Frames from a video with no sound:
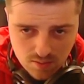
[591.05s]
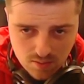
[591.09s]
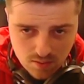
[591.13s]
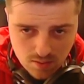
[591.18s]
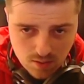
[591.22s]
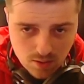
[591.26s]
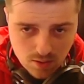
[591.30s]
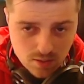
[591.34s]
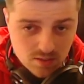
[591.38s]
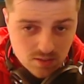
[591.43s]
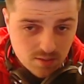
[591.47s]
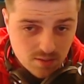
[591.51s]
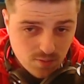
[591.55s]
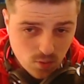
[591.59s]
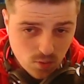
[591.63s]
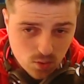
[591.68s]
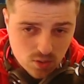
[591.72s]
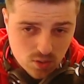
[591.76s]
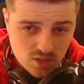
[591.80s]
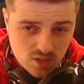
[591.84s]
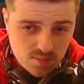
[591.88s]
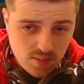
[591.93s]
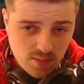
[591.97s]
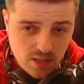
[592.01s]
lots of
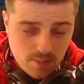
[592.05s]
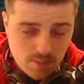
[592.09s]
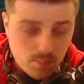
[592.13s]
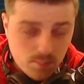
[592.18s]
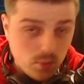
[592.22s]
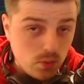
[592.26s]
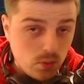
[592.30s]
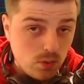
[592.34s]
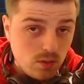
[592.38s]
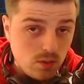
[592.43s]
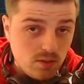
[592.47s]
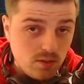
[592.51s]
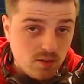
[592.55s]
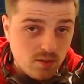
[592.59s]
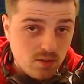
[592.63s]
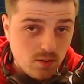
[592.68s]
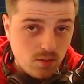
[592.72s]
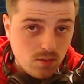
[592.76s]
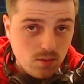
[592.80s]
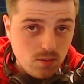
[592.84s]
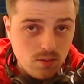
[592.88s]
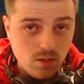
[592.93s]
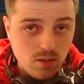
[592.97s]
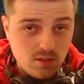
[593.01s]
orders being pulled,
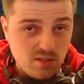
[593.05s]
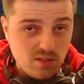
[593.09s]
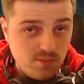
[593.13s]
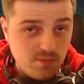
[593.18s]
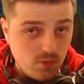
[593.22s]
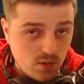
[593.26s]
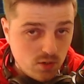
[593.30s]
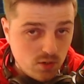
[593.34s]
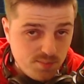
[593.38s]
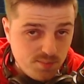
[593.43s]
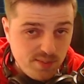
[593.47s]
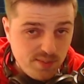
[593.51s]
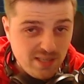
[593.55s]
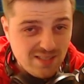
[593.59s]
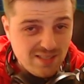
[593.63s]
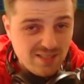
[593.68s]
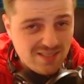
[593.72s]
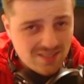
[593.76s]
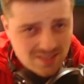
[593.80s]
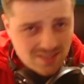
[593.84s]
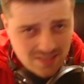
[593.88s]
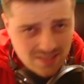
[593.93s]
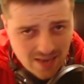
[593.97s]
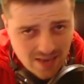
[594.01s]
lots of orders being
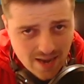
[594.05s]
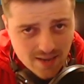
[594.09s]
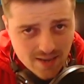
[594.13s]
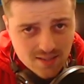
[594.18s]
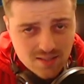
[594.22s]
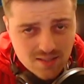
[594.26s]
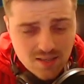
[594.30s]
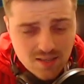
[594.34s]
stacked.